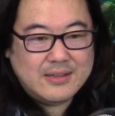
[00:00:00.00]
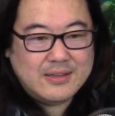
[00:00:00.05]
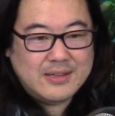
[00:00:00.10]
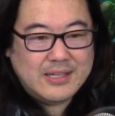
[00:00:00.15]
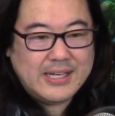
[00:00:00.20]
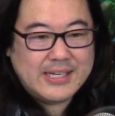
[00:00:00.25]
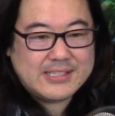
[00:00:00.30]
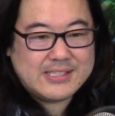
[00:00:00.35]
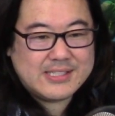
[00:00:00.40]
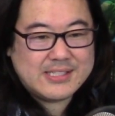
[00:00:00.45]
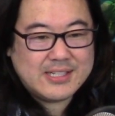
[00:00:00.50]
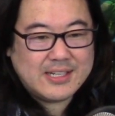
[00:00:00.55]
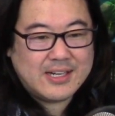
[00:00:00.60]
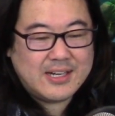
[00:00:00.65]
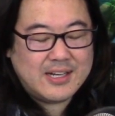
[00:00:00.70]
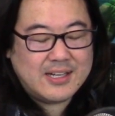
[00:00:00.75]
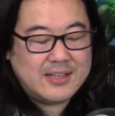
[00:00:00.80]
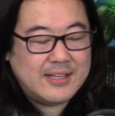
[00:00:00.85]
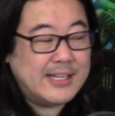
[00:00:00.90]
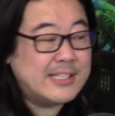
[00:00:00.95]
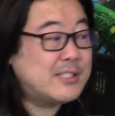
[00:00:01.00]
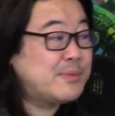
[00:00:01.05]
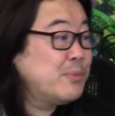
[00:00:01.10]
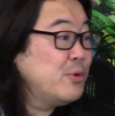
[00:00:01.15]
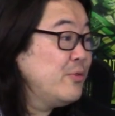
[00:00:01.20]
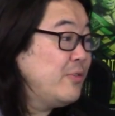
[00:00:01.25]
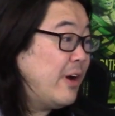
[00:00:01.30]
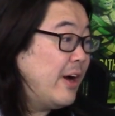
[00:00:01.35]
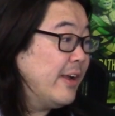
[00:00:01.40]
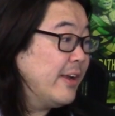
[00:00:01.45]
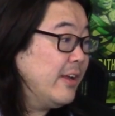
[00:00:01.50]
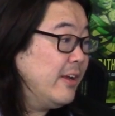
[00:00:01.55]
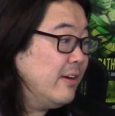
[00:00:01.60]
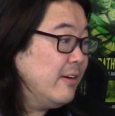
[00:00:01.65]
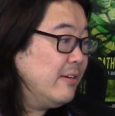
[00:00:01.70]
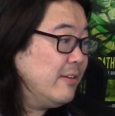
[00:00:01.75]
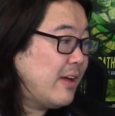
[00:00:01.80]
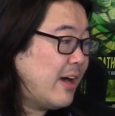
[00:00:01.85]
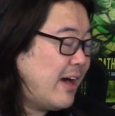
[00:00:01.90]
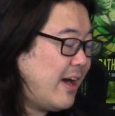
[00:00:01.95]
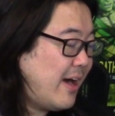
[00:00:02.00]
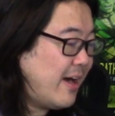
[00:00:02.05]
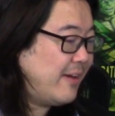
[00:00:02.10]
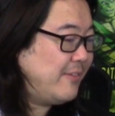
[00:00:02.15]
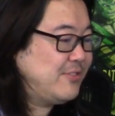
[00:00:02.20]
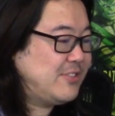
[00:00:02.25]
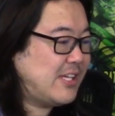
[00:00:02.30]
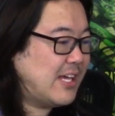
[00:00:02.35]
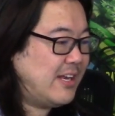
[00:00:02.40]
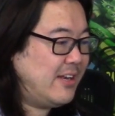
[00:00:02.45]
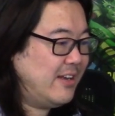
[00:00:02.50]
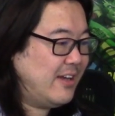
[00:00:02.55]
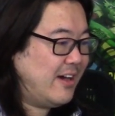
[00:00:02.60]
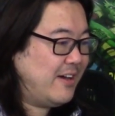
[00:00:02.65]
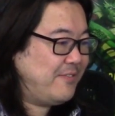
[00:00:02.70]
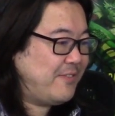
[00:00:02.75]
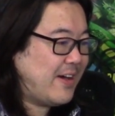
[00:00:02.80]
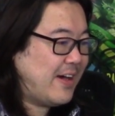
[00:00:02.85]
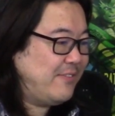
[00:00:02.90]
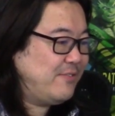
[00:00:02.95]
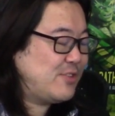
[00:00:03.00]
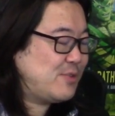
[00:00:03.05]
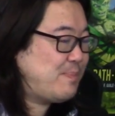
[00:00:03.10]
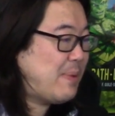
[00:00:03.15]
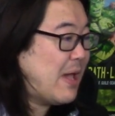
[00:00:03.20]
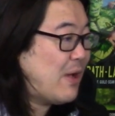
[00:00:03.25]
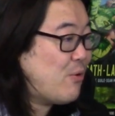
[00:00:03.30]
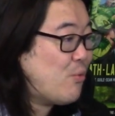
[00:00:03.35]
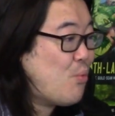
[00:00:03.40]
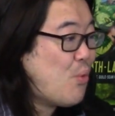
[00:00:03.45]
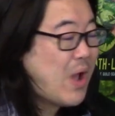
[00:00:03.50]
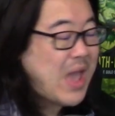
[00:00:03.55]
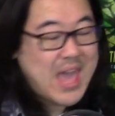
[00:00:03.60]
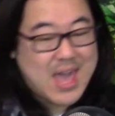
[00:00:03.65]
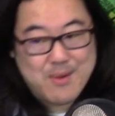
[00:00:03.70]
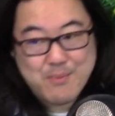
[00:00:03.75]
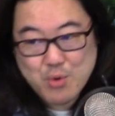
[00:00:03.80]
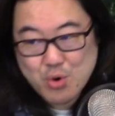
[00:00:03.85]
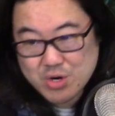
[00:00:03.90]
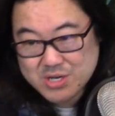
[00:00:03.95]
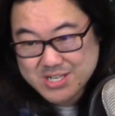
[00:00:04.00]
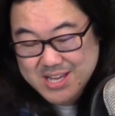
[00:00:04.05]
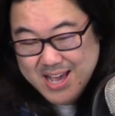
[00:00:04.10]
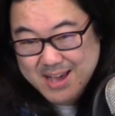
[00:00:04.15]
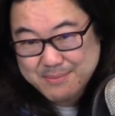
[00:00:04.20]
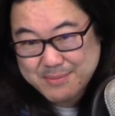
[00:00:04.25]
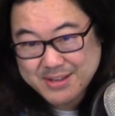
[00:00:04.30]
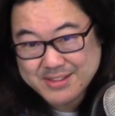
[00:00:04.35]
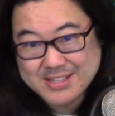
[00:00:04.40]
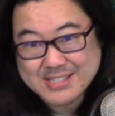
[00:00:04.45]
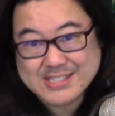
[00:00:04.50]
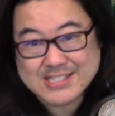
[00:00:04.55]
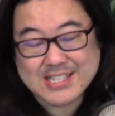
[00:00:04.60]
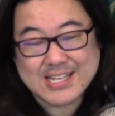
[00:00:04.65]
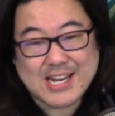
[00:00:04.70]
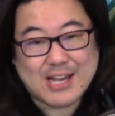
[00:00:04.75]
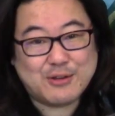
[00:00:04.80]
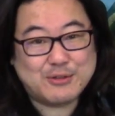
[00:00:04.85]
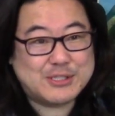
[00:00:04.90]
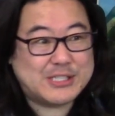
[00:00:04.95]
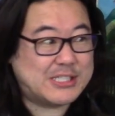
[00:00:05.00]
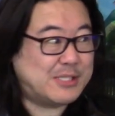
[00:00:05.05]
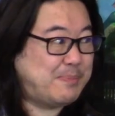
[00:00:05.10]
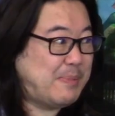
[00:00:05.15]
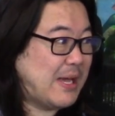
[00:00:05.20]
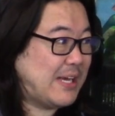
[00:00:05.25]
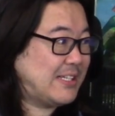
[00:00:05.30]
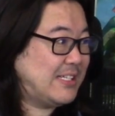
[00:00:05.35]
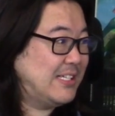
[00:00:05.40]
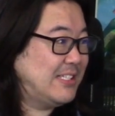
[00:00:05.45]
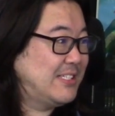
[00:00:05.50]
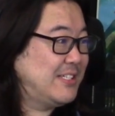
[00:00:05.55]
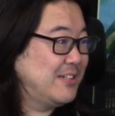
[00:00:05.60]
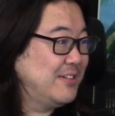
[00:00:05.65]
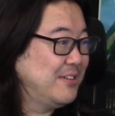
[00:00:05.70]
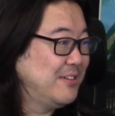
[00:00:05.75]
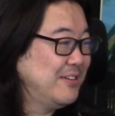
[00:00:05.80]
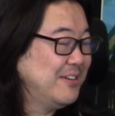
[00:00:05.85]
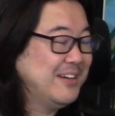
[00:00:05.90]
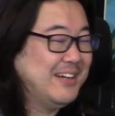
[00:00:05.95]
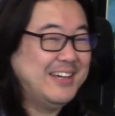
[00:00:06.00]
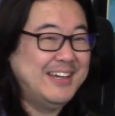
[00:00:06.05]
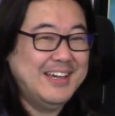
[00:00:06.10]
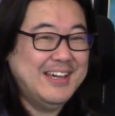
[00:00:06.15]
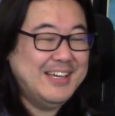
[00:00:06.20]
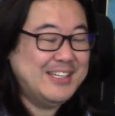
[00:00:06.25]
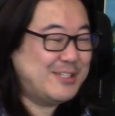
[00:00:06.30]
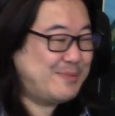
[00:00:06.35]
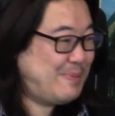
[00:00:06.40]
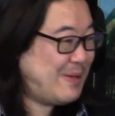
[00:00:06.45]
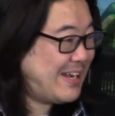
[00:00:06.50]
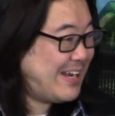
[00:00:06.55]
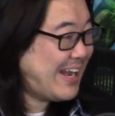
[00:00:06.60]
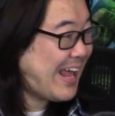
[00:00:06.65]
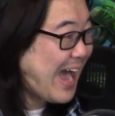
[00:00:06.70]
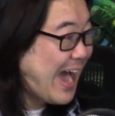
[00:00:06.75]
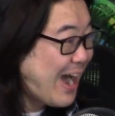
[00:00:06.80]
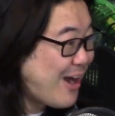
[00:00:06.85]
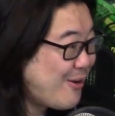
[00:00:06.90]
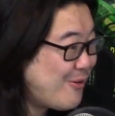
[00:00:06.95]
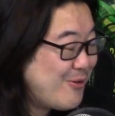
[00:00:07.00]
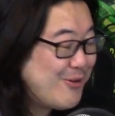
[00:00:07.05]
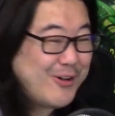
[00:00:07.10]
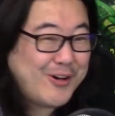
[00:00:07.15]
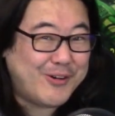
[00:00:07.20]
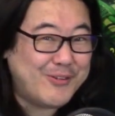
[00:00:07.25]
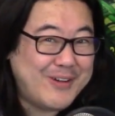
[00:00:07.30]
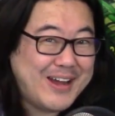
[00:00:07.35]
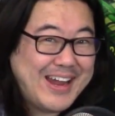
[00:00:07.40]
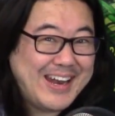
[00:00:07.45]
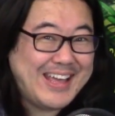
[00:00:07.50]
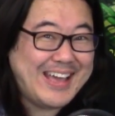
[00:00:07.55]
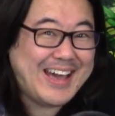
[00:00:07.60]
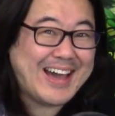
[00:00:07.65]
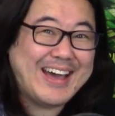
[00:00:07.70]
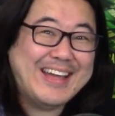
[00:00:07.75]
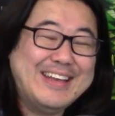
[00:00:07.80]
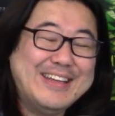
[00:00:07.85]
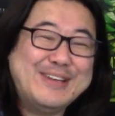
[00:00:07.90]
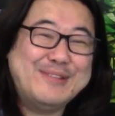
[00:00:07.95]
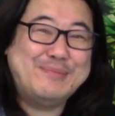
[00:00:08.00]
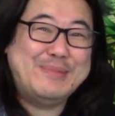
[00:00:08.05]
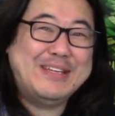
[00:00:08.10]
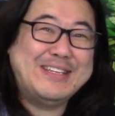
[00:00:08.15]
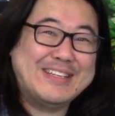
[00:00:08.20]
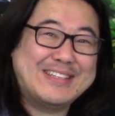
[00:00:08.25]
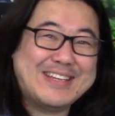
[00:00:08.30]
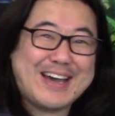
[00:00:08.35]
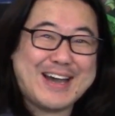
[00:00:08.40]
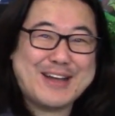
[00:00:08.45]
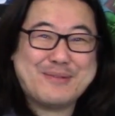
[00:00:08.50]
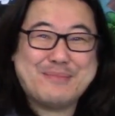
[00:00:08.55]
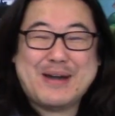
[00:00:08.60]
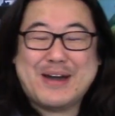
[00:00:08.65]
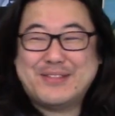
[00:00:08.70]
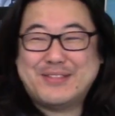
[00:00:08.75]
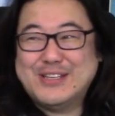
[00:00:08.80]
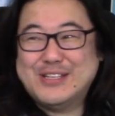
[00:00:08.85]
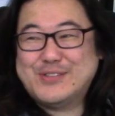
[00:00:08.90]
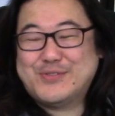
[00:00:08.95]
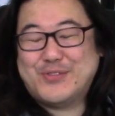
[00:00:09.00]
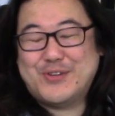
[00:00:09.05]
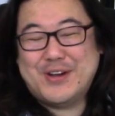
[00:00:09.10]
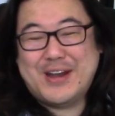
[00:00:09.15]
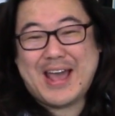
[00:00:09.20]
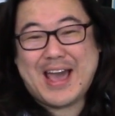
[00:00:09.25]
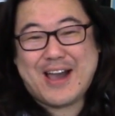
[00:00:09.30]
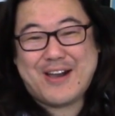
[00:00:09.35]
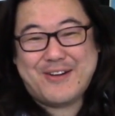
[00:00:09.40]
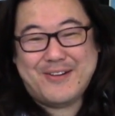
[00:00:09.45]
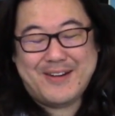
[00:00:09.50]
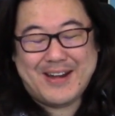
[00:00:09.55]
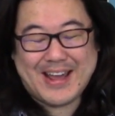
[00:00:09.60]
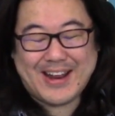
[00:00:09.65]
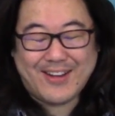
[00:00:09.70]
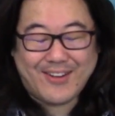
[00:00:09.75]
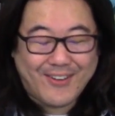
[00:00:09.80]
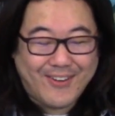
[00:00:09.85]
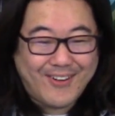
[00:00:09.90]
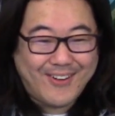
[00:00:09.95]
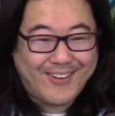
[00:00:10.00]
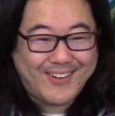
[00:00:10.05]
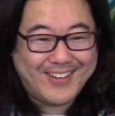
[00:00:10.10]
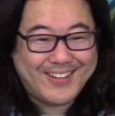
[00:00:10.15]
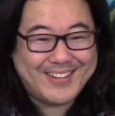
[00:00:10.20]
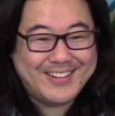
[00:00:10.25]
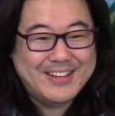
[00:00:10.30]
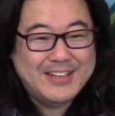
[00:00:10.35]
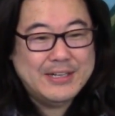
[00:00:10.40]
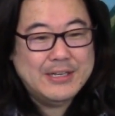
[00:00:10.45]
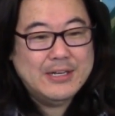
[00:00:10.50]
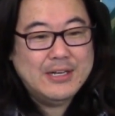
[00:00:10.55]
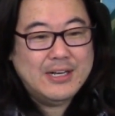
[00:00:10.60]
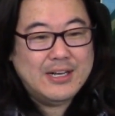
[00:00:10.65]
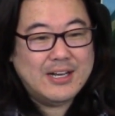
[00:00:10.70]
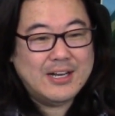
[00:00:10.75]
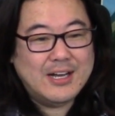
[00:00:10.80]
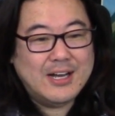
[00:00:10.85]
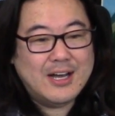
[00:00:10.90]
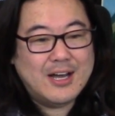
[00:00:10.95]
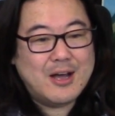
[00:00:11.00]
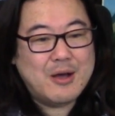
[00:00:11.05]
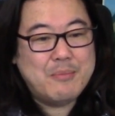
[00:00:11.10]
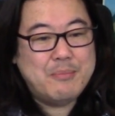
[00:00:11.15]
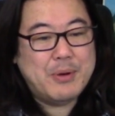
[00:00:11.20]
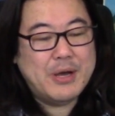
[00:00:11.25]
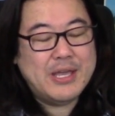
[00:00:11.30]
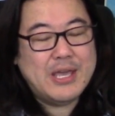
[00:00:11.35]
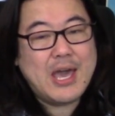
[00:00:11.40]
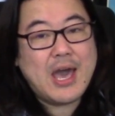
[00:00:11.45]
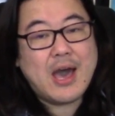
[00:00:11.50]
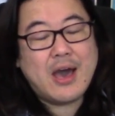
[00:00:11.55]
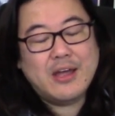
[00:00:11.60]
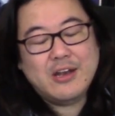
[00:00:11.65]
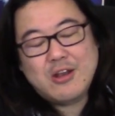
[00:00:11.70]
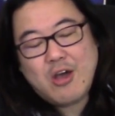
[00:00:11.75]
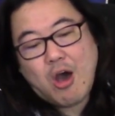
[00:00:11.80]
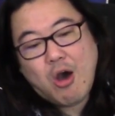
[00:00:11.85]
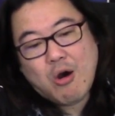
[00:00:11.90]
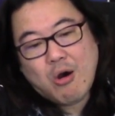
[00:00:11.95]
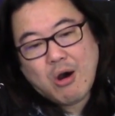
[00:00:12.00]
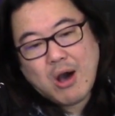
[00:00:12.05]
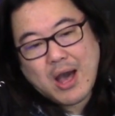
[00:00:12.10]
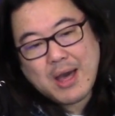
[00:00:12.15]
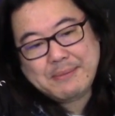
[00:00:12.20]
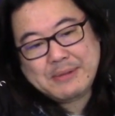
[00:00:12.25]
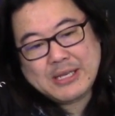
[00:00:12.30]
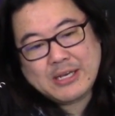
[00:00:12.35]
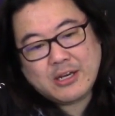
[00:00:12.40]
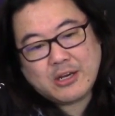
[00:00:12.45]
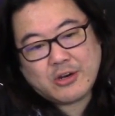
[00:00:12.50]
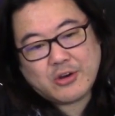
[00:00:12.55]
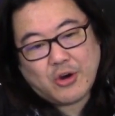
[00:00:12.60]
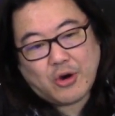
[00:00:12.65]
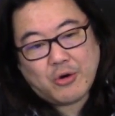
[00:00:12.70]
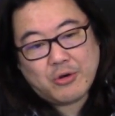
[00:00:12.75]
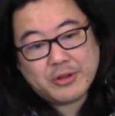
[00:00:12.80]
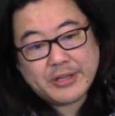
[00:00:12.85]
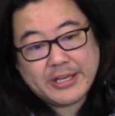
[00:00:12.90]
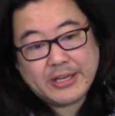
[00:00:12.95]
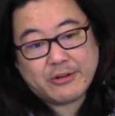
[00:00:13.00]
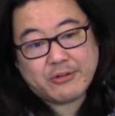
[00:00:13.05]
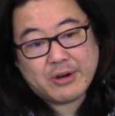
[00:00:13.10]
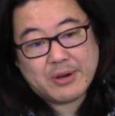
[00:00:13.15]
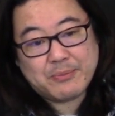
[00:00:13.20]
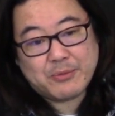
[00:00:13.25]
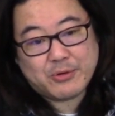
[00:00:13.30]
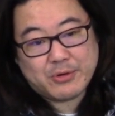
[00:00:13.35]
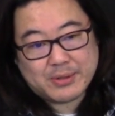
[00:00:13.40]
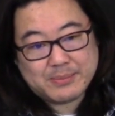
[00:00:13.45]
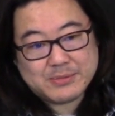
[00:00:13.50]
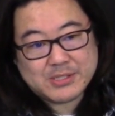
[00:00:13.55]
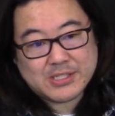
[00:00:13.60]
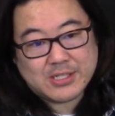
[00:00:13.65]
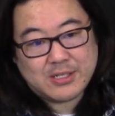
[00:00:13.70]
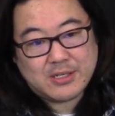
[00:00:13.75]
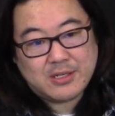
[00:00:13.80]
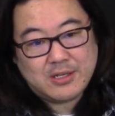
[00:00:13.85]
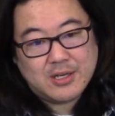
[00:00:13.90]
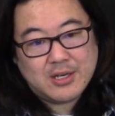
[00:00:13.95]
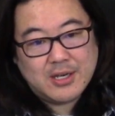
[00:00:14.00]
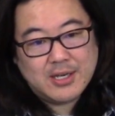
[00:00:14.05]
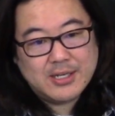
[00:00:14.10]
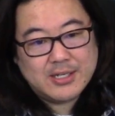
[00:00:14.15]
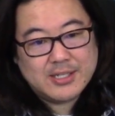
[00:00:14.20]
let's uh let's move on here. I- have said enough. I've spent way more time on this than I was expecting to. It's been an hour already. I didn't mean to talk about this for an hour at all. Uh but yeah, no, I mean only Grim Crimson